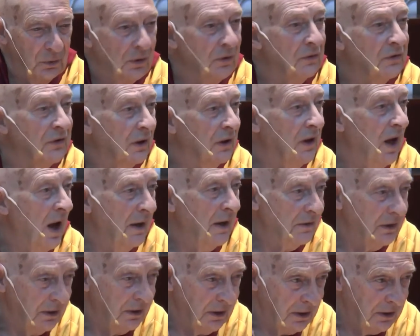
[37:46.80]

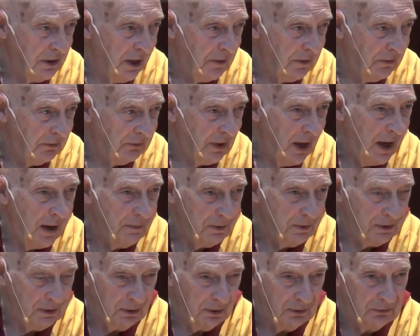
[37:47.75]
delight in another's
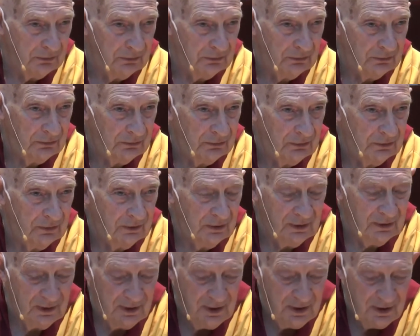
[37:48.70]
happiness.
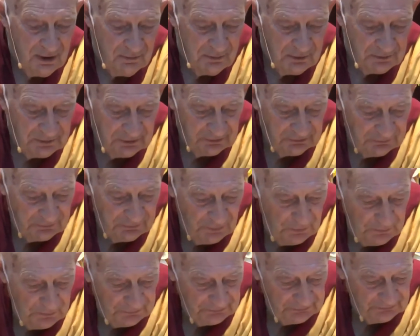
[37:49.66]
But this
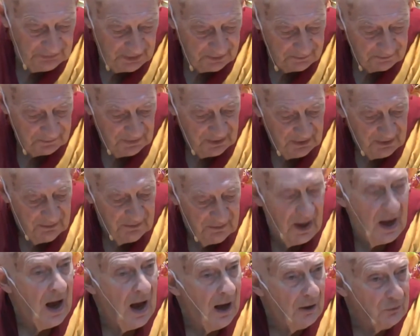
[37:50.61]
fourth step, the
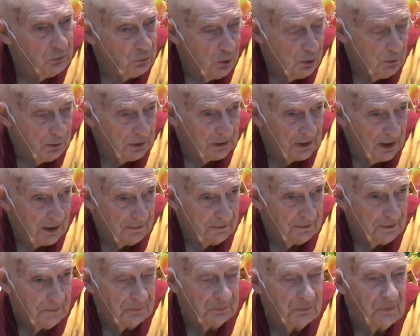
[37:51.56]
heartwarming love,
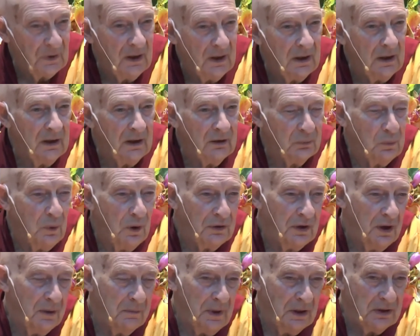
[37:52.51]
is what
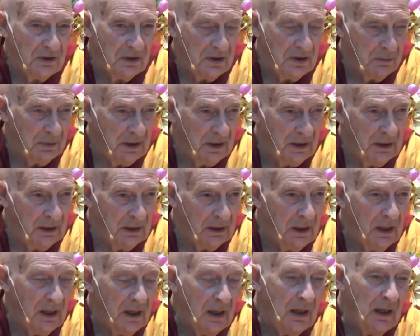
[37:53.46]
I mentioned at the beginning.
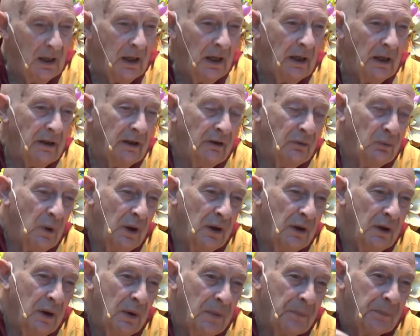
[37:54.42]
It is
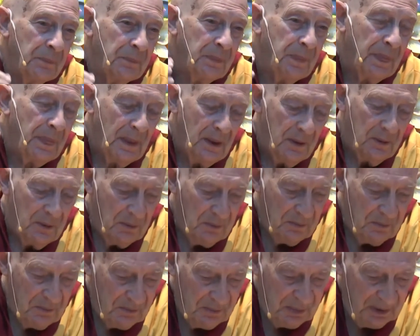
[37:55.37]
when
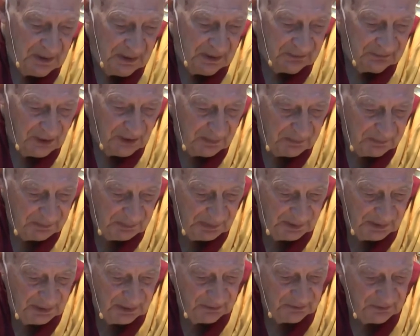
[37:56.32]
beings
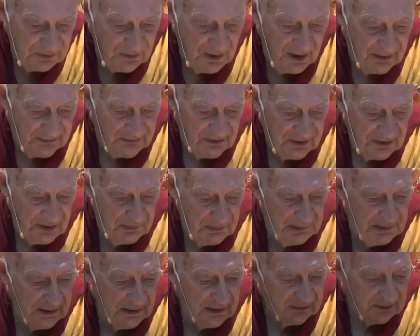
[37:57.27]
appear to us in a
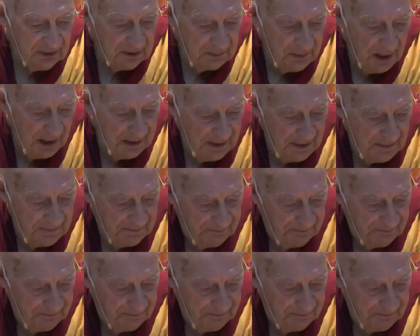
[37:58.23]
pleasing manner.